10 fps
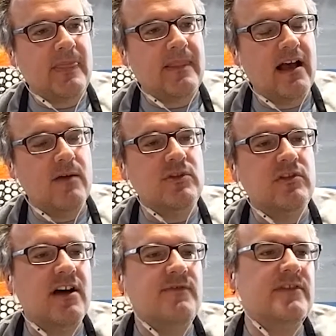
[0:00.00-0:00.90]
i would
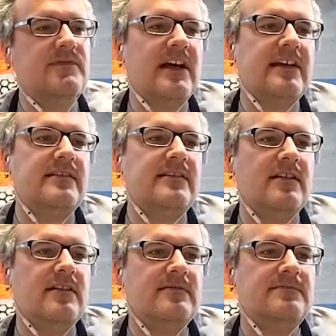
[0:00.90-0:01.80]
love to find
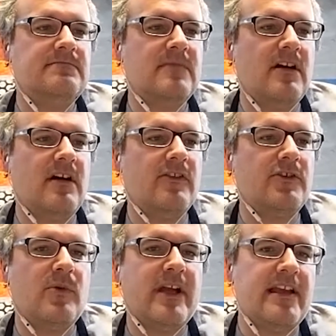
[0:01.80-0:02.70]
other
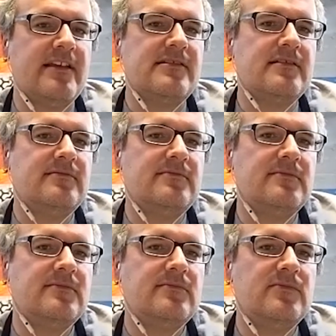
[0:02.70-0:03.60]
ways
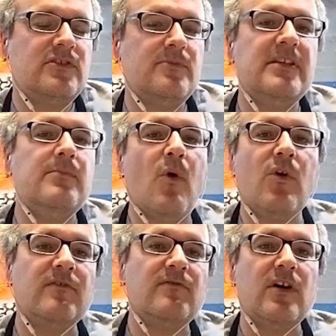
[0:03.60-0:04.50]
to be
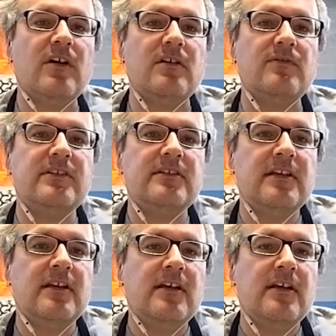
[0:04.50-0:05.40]
more involved
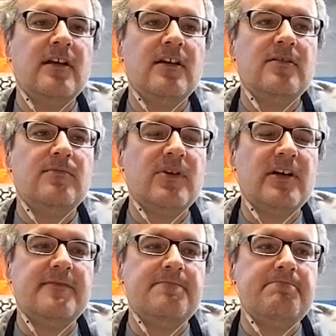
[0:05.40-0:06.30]

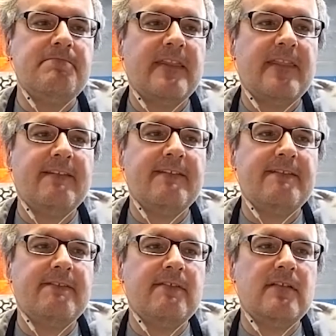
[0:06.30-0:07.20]
but
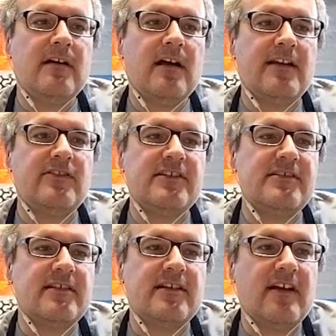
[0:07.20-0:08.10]
i
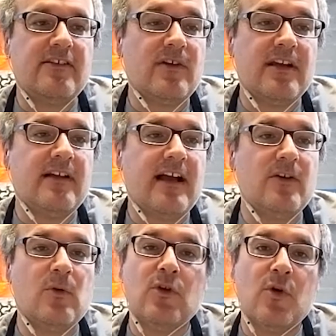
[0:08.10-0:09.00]
just uh, you know I, I
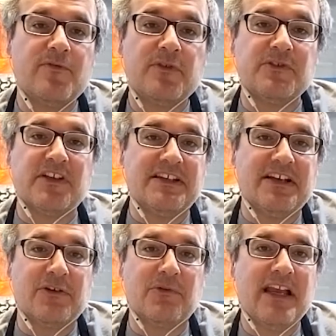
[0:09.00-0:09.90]
don't know if there's any
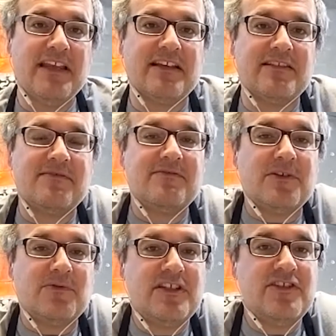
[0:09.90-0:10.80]
other way than
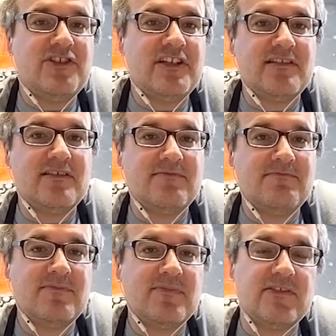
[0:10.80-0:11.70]
you know teaching
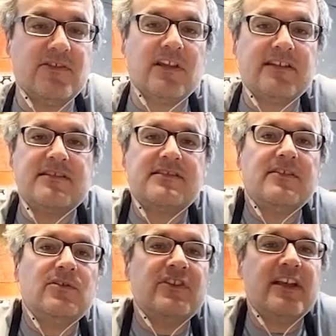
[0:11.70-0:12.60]
you know like the
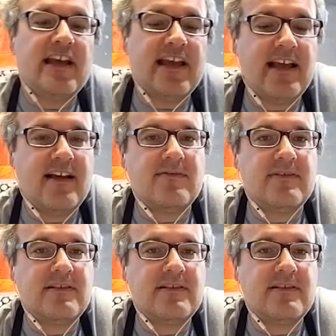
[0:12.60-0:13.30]
skills that i have